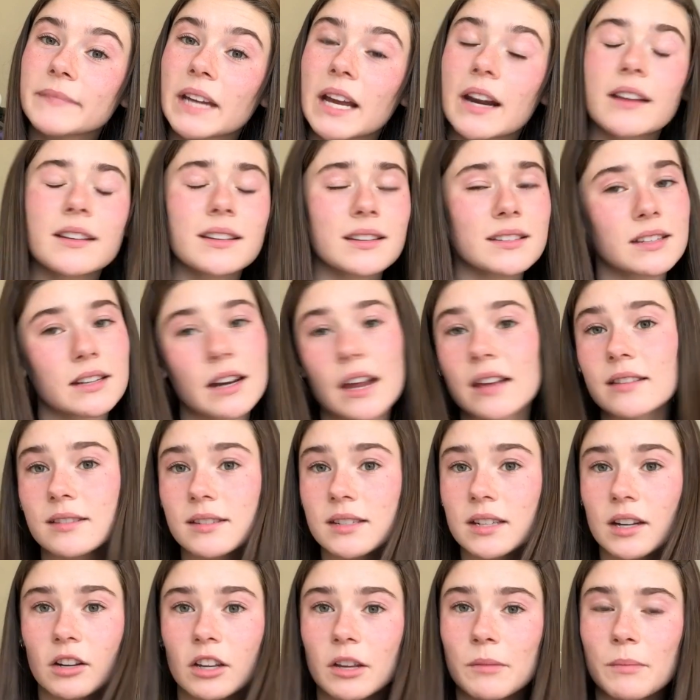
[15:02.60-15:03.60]
And it doesn't
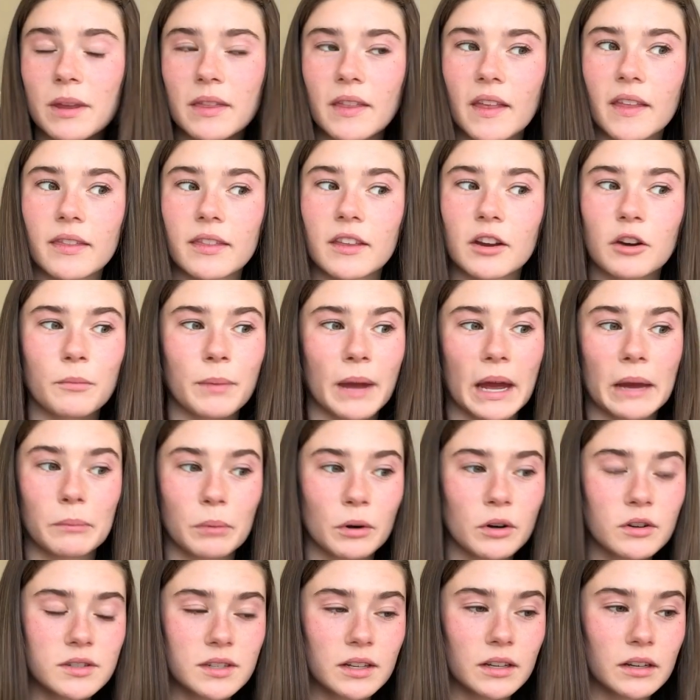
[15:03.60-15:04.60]
necessarily mean that they're a bad
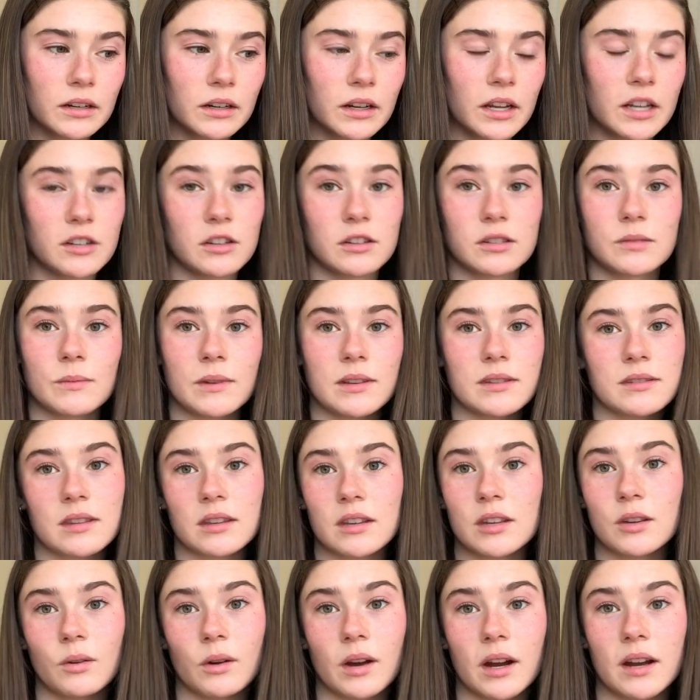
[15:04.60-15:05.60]
person. It just means
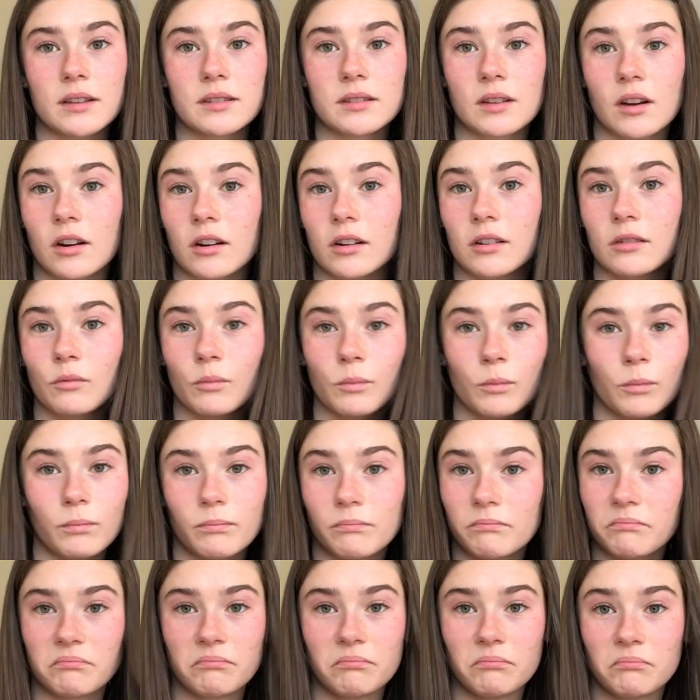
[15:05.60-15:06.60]
that you guys
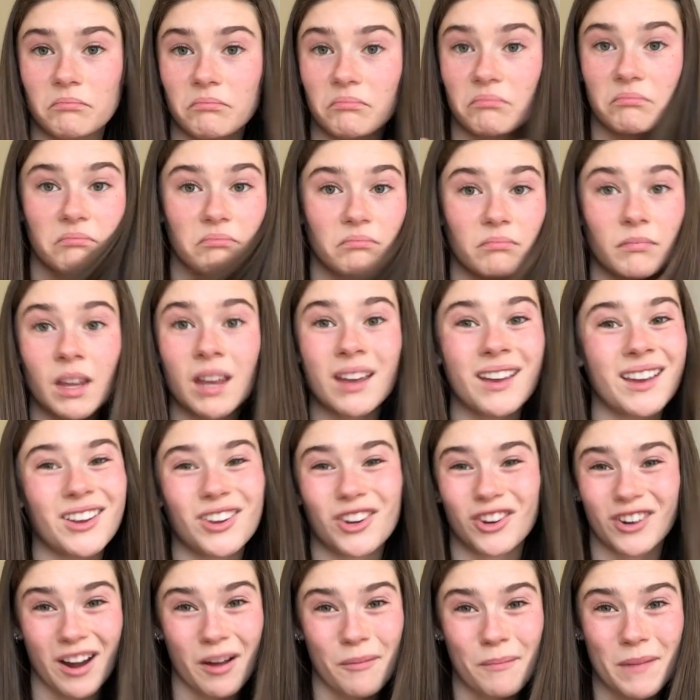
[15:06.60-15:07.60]

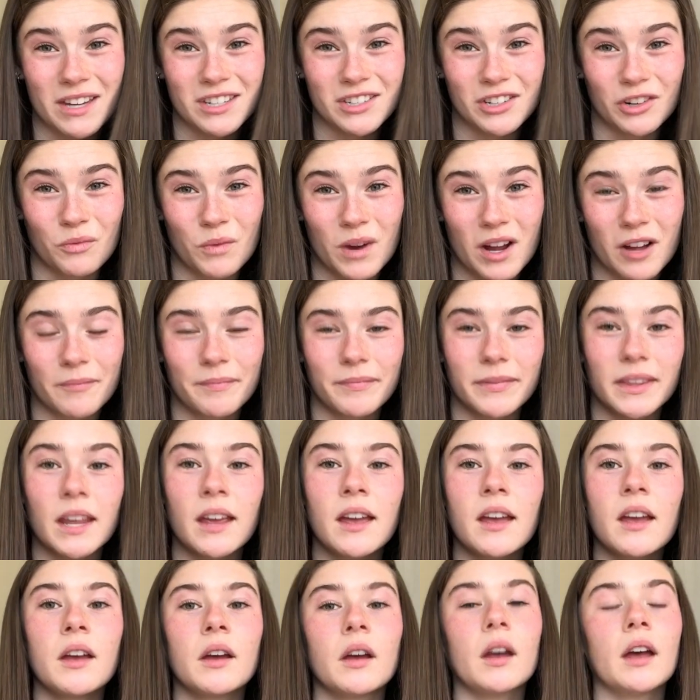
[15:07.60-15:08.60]
you're not meshing well.
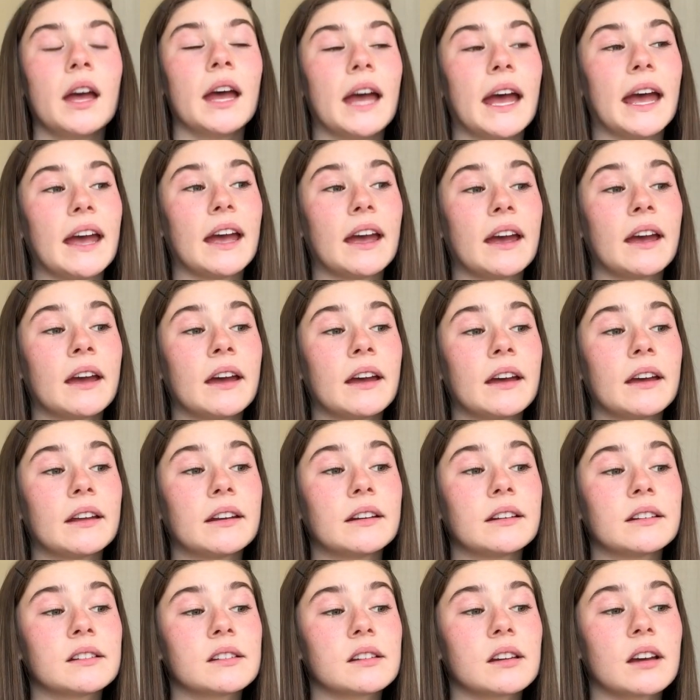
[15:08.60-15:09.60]

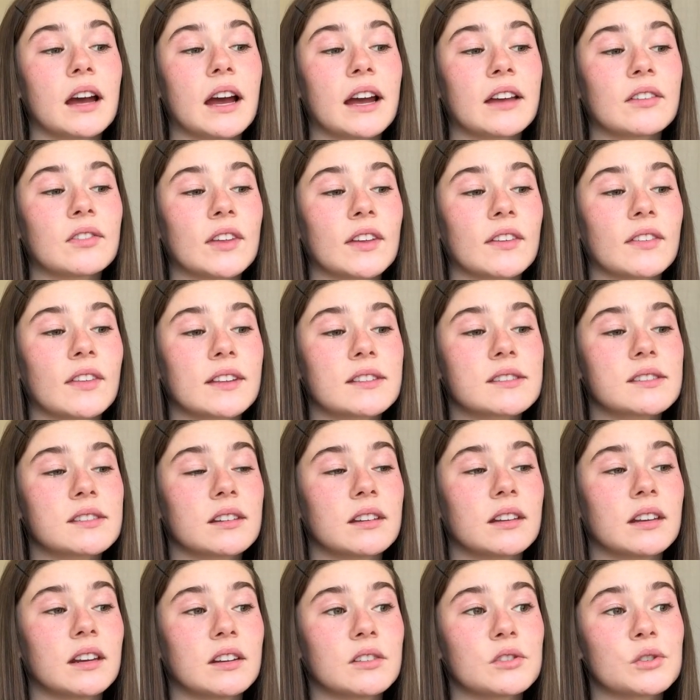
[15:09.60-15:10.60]
And I think that's
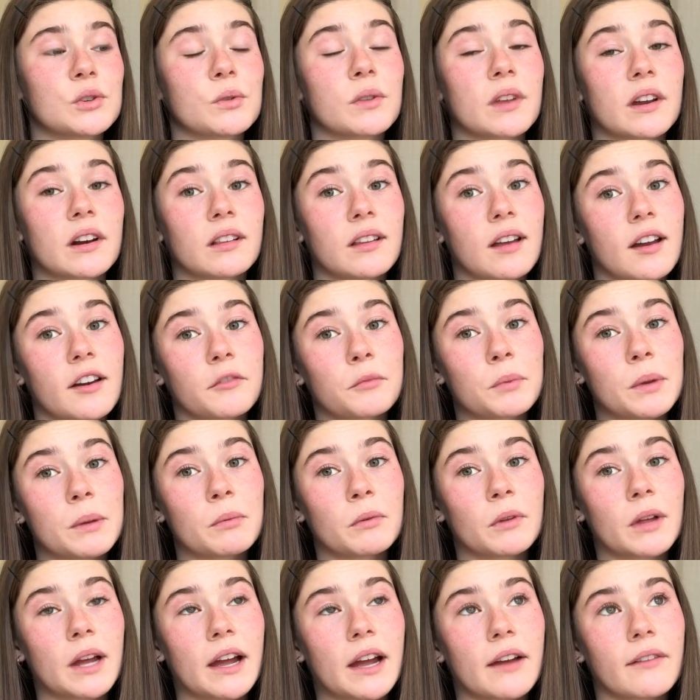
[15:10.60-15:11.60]
an issue that a lot of
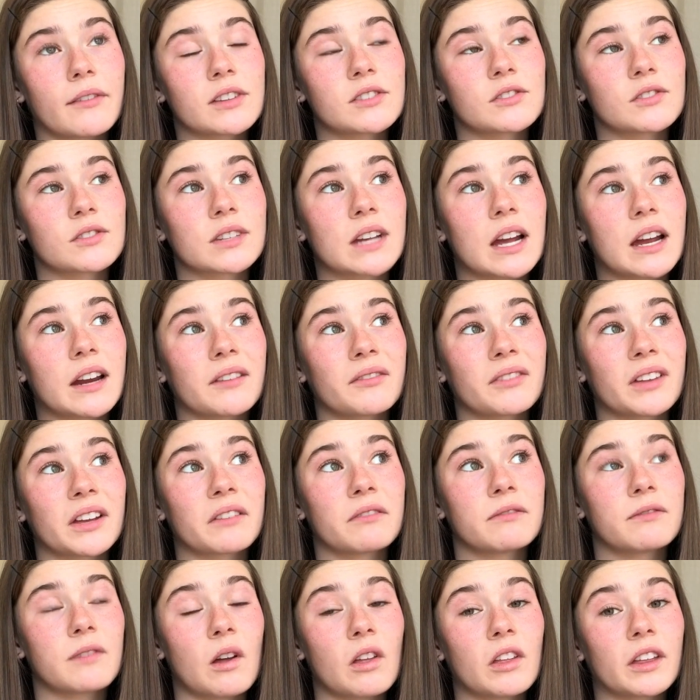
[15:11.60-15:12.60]
people have, is just kind of like
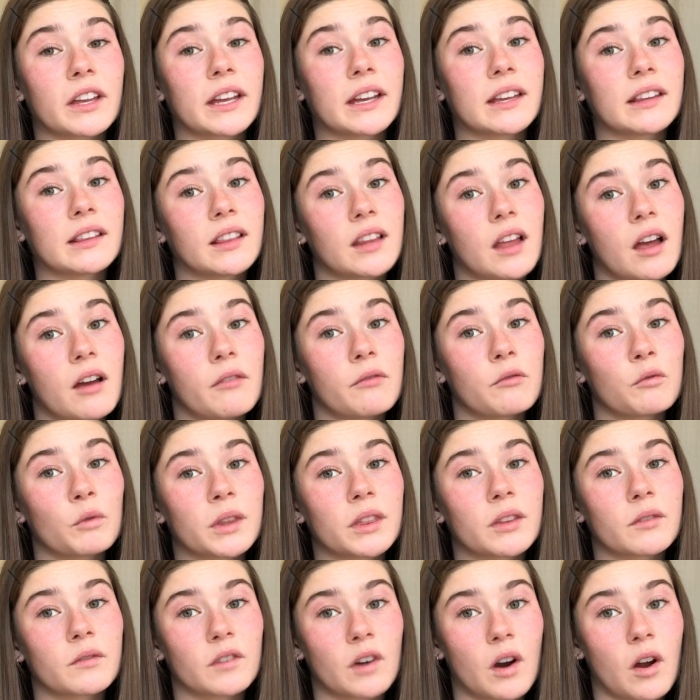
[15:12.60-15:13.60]
falling in love with
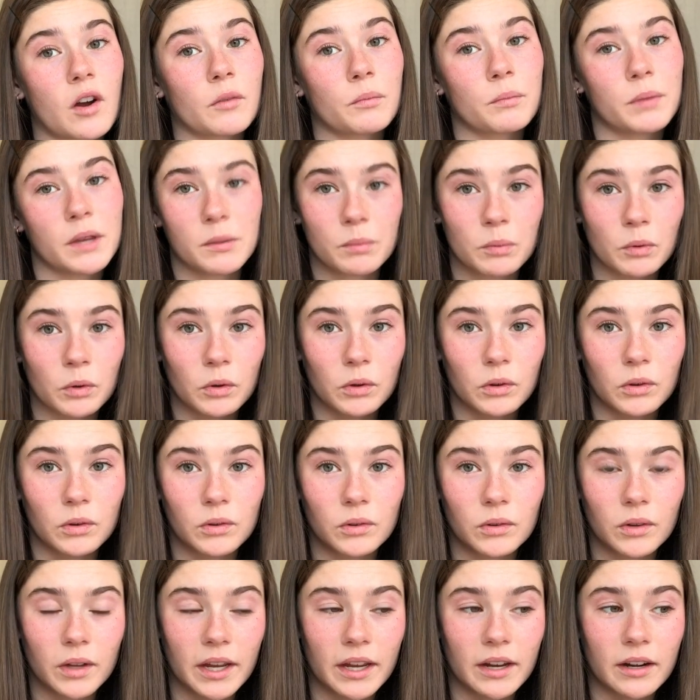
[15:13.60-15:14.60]
the wrong people
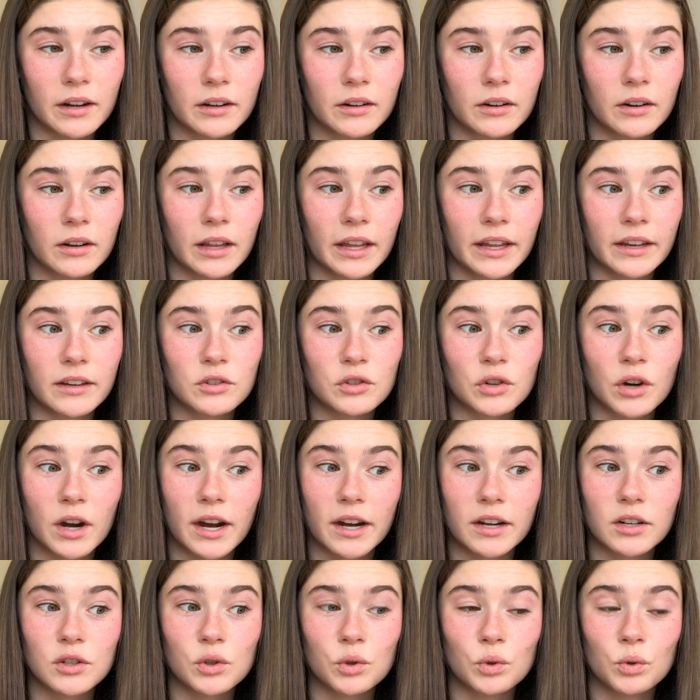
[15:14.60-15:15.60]
and like
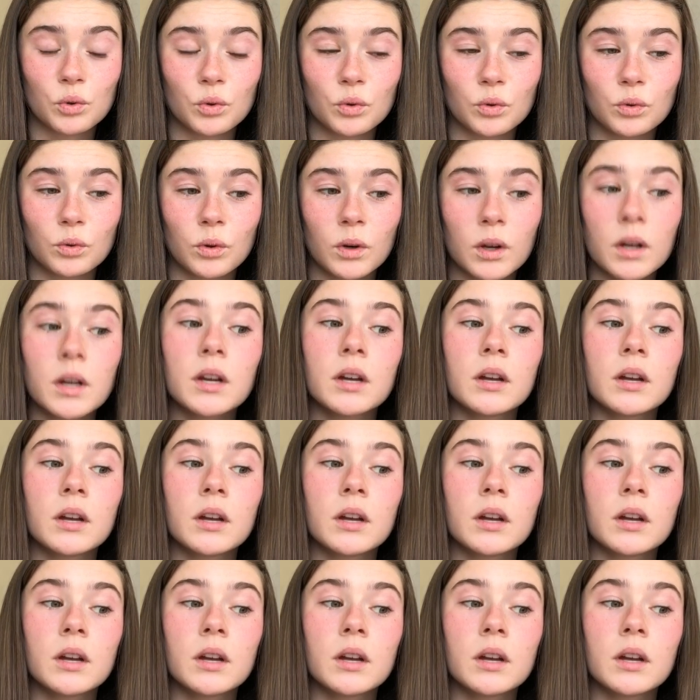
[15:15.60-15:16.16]
trying to